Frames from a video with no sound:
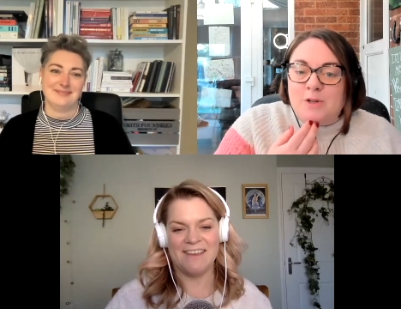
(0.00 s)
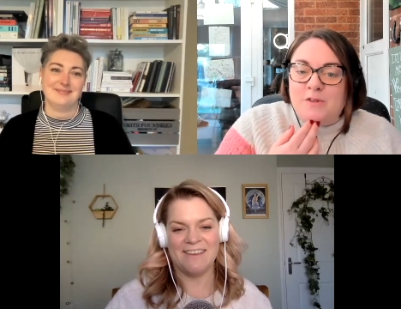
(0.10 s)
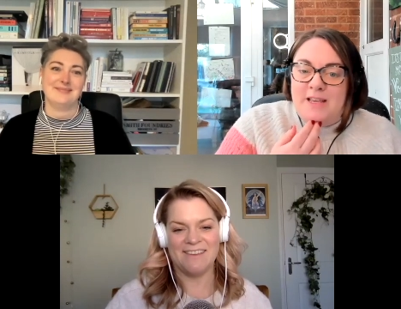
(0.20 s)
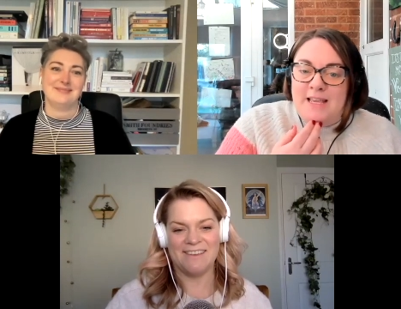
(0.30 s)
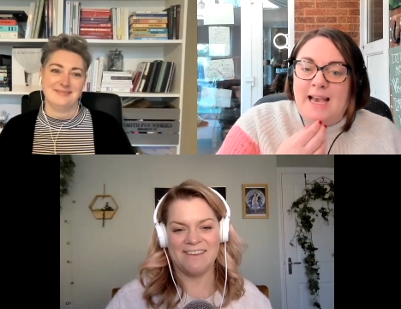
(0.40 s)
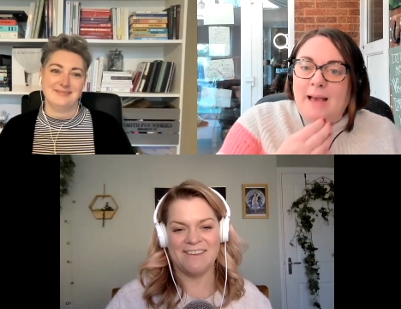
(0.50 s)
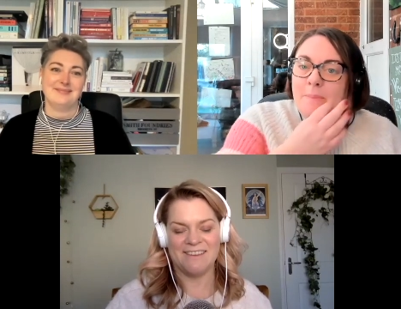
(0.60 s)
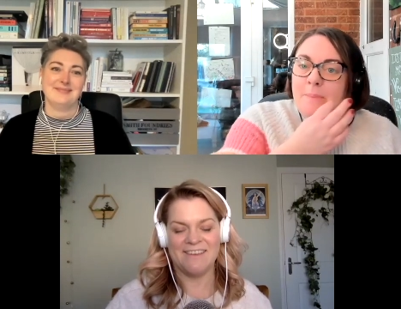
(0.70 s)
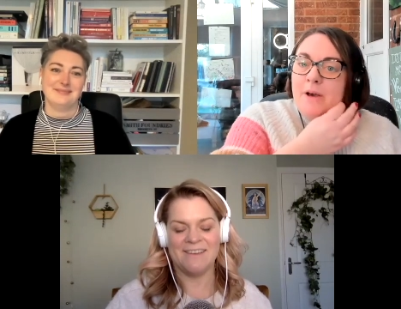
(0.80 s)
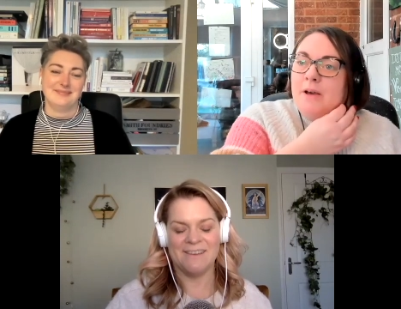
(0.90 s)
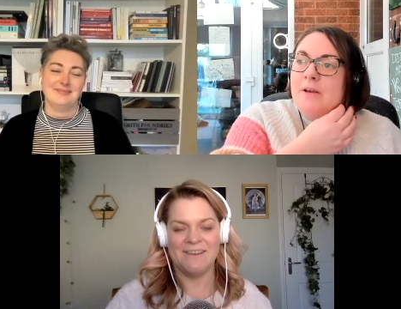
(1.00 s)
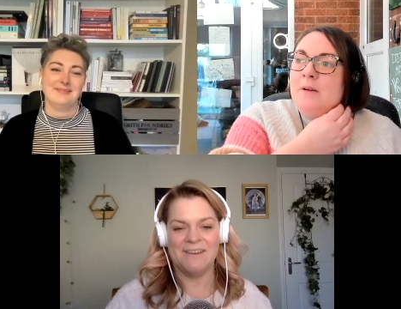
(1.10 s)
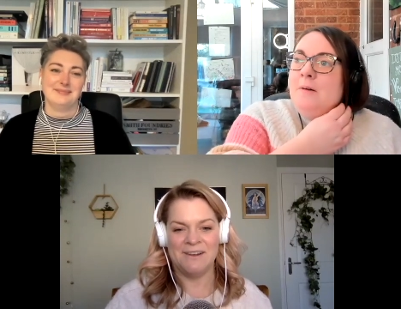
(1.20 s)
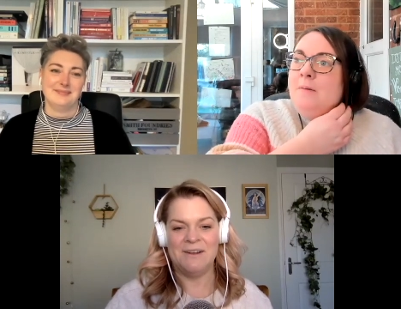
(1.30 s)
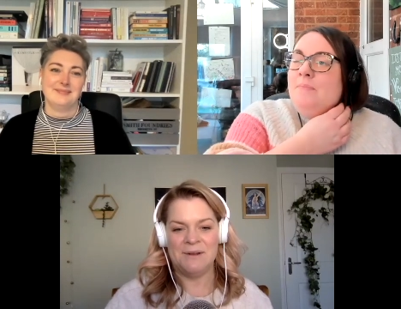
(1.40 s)
Speaker 1: of it yet, but
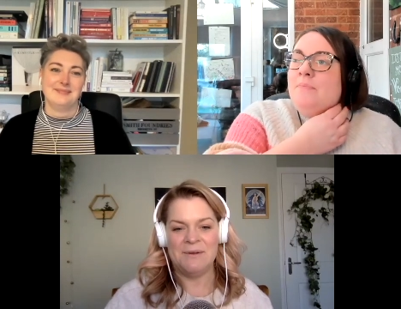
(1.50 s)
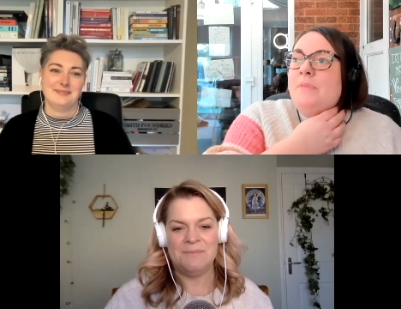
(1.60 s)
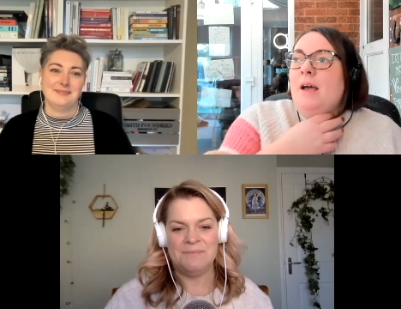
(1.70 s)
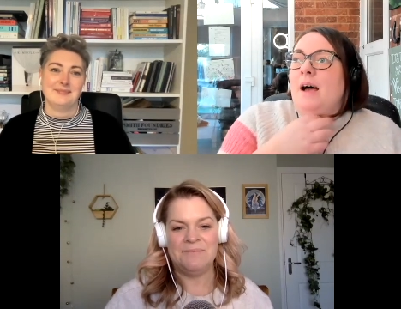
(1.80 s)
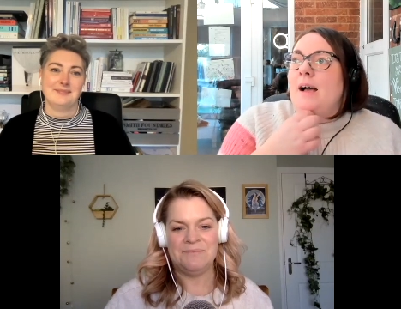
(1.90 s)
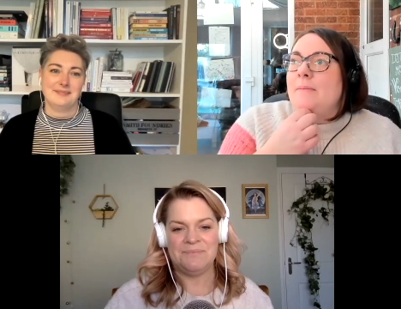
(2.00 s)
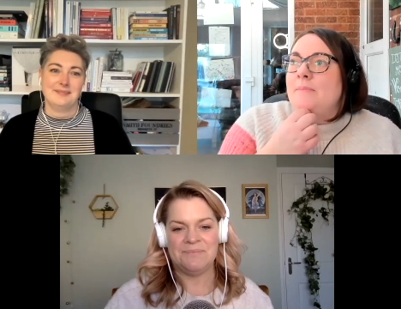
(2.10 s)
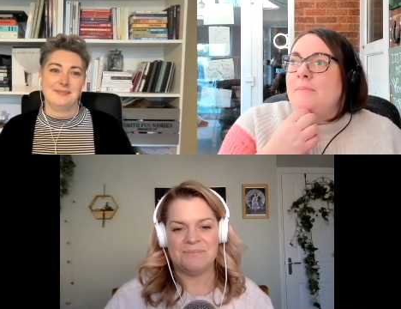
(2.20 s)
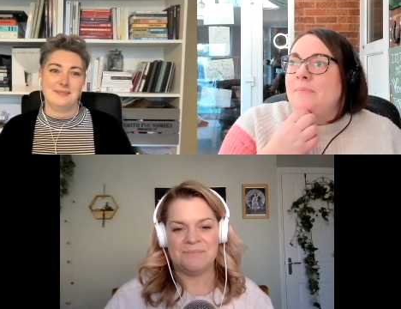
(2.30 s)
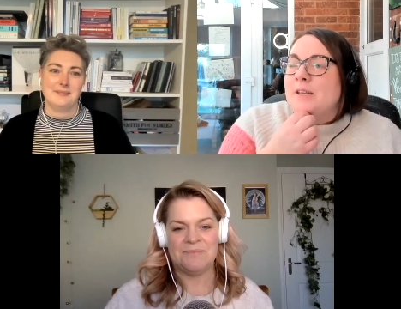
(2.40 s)
um,